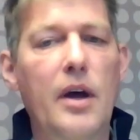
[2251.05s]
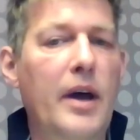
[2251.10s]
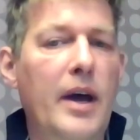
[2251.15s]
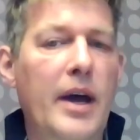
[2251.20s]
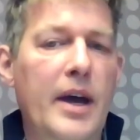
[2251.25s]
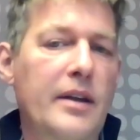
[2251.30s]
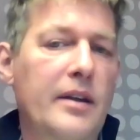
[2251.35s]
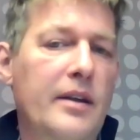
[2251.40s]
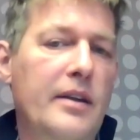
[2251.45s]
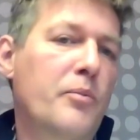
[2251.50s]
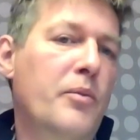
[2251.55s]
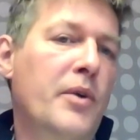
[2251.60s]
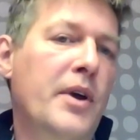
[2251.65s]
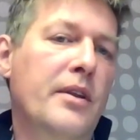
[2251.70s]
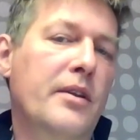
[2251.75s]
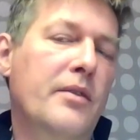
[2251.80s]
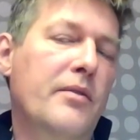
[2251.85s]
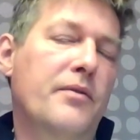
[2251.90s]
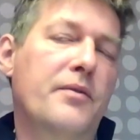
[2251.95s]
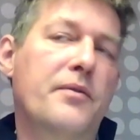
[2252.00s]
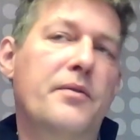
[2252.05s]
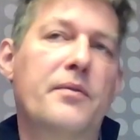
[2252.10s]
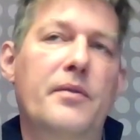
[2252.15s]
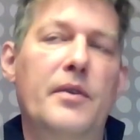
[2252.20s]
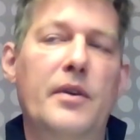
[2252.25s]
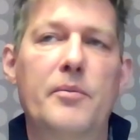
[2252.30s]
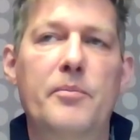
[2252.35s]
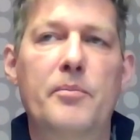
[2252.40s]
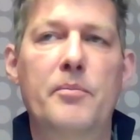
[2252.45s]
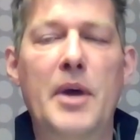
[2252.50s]
And with
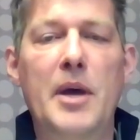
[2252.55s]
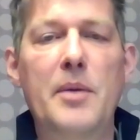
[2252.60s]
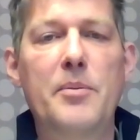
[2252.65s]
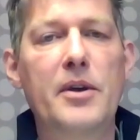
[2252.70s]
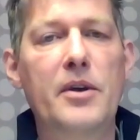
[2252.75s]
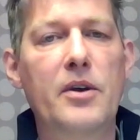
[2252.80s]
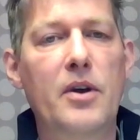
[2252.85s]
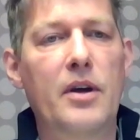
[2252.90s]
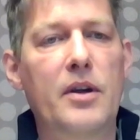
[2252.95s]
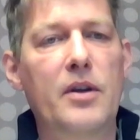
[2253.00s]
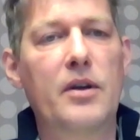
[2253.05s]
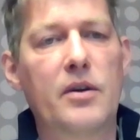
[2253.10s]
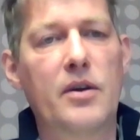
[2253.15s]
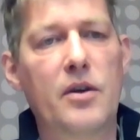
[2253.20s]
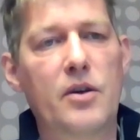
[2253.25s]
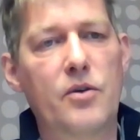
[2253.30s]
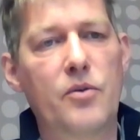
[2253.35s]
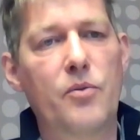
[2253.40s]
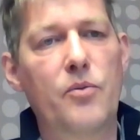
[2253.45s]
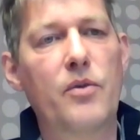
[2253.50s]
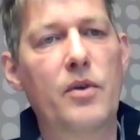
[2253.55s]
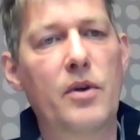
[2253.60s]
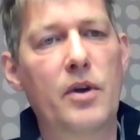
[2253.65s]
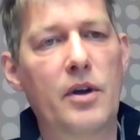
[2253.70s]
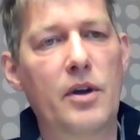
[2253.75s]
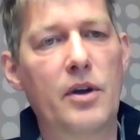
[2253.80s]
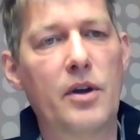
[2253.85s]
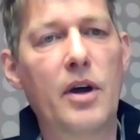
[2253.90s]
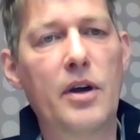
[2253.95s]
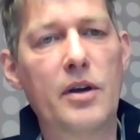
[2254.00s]
maybe not a
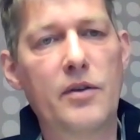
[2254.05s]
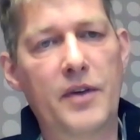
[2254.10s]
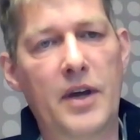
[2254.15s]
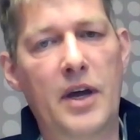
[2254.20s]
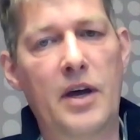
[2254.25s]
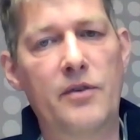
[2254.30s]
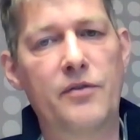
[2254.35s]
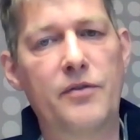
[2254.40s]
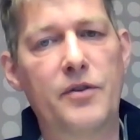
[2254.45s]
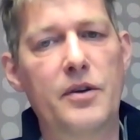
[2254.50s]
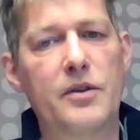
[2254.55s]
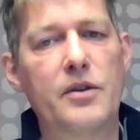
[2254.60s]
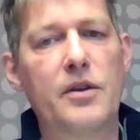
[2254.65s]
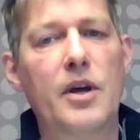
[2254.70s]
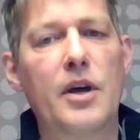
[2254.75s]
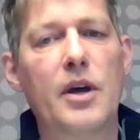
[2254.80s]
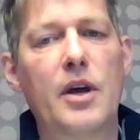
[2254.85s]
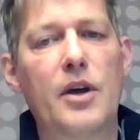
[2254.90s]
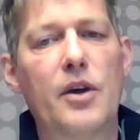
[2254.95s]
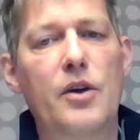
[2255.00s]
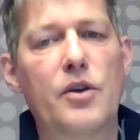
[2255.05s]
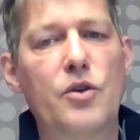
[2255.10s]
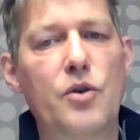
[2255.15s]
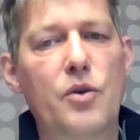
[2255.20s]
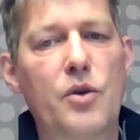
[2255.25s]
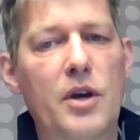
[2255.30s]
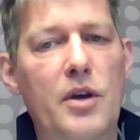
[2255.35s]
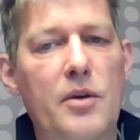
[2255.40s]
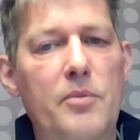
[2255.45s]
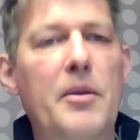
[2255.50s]
lot of effort,
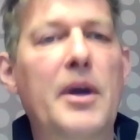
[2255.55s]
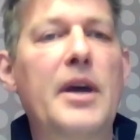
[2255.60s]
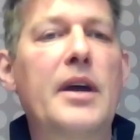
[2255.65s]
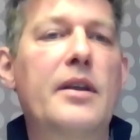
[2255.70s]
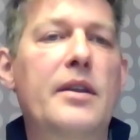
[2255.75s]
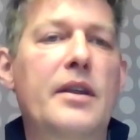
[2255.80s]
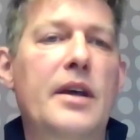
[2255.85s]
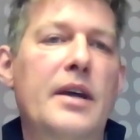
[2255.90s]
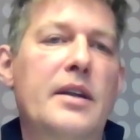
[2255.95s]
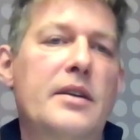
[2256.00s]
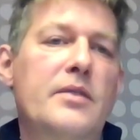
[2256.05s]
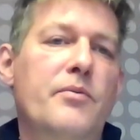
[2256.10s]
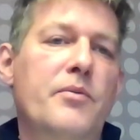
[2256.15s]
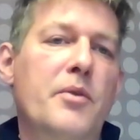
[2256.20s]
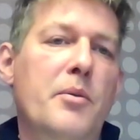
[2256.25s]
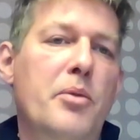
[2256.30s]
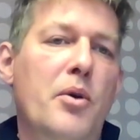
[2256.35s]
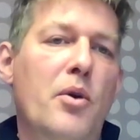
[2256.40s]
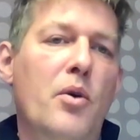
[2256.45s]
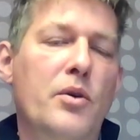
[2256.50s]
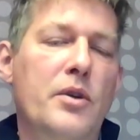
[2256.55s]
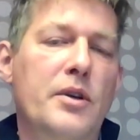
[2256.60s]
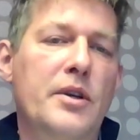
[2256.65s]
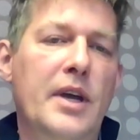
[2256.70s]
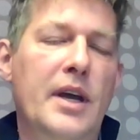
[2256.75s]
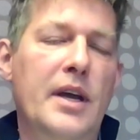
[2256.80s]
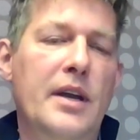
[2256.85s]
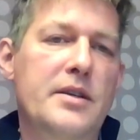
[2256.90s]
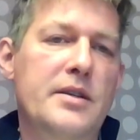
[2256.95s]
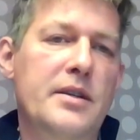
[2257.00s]
you can make that report
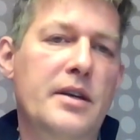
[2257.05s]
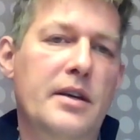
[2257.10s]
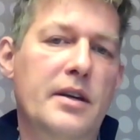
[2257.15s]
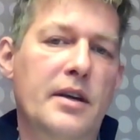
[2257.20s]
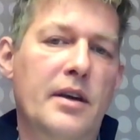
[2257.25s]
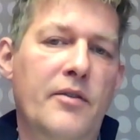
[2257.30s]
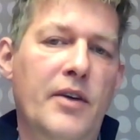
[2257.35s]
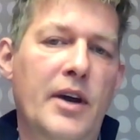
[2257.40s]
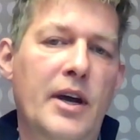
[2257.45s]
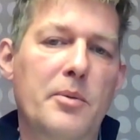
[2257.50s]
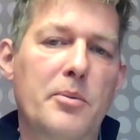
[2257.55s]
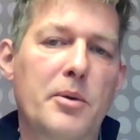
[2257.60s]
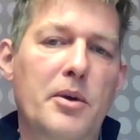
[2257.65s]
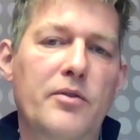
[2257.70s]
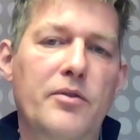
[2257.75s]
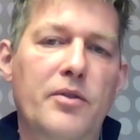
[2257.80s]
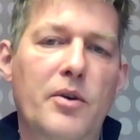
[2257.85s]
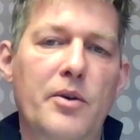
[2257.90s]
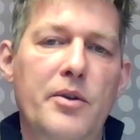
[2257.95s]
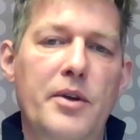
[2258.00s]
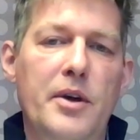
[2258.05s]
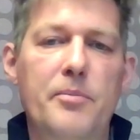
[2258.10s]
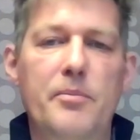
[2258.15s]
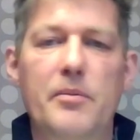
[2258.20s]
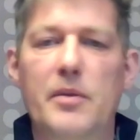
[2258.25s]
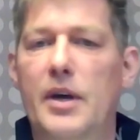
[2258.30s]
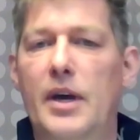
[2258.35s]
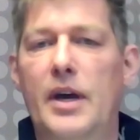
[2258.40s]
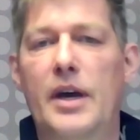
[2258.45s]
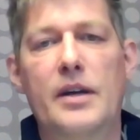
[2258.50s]
data set available for
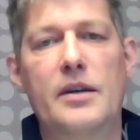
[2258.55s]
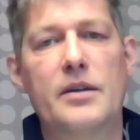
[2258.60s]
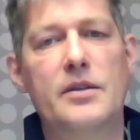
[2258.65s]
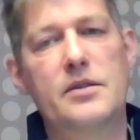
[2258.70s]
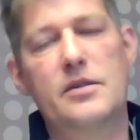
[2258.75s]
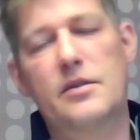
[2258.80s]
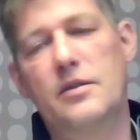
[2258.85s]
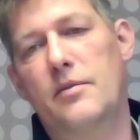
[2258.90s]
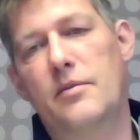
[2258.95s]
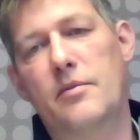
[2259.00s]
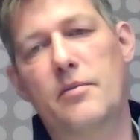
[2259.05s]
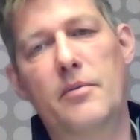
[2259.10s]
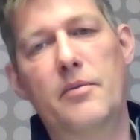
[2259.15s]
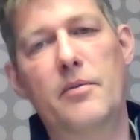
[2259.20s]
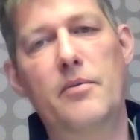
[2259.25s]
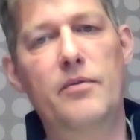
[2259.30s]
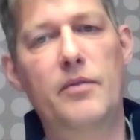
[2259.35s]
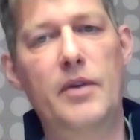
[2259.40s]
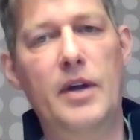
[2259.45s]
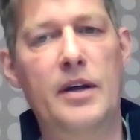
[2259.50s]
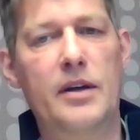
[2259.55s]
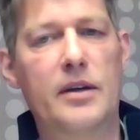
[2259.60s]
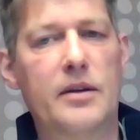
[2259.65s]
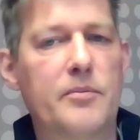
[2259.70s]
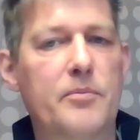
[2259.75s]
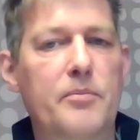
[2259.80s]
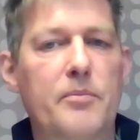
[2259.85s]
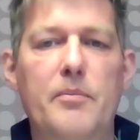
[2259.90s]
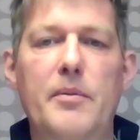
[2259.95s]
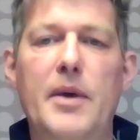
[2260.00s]
them and
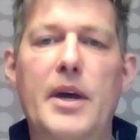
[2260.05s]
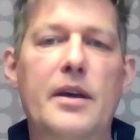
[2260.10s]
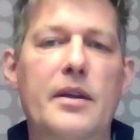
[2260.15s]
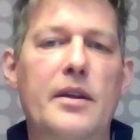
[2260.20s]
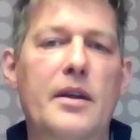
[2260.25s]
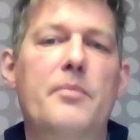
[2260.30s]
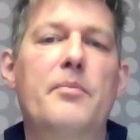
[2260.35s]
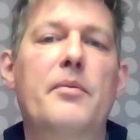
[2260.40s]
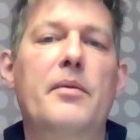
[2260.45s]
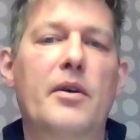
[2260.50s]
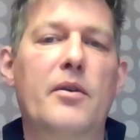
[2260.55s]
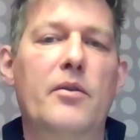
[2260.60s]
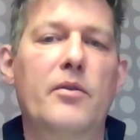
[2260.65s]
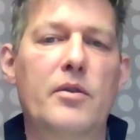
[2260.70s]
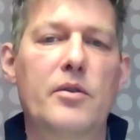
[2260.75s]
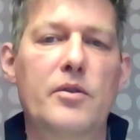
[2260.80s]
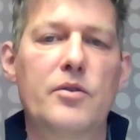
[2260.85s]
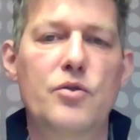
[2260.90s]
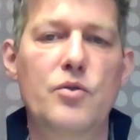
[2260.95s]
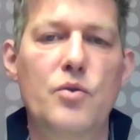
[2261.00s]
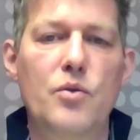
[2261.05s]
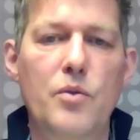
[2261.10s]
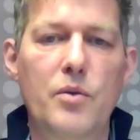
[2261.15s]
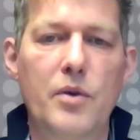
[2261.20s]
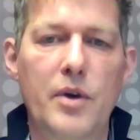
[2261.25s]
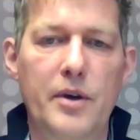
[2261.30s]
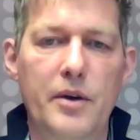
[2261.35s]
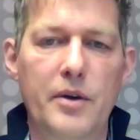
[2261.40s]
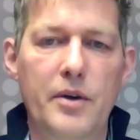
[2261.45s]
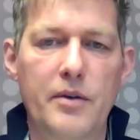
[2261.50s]
make them
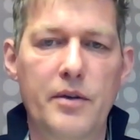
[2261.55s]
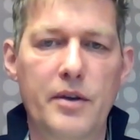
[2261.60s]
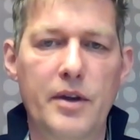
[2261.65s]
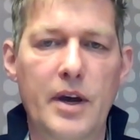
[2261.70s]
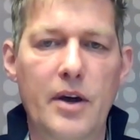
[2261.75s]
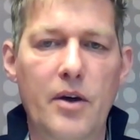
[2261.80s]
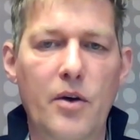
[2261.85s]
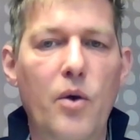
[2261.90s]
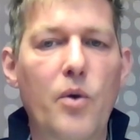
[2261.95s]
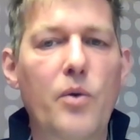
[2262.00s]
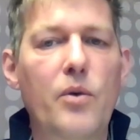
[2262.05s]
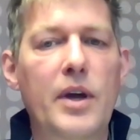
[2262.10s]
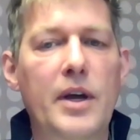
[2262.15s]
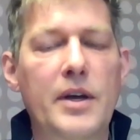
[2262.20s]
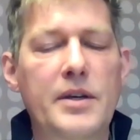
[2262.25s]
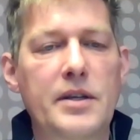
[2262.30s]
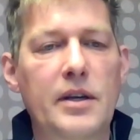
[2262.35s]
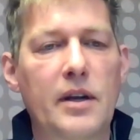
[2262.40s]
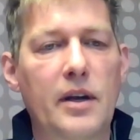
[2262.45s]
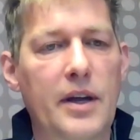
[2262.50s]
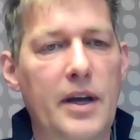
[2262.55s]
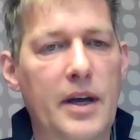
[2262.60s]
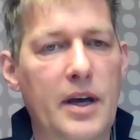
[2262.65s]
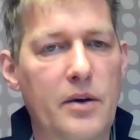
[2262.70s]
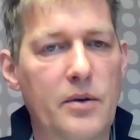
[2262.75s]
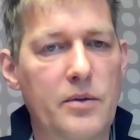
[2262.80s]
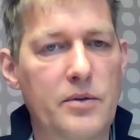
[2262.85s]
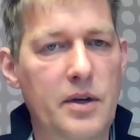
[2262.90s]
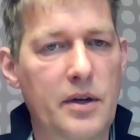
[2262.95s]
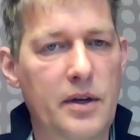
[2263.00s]
do their own Excel
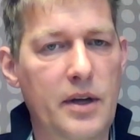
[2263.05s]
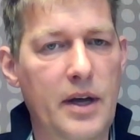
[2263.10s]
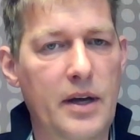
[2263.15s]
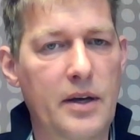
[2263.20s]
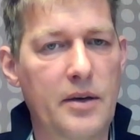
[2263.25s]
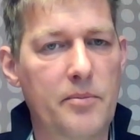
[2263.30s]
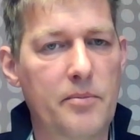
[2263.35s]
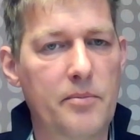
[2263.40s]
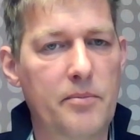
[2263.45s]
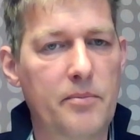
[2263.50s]
layouts on that.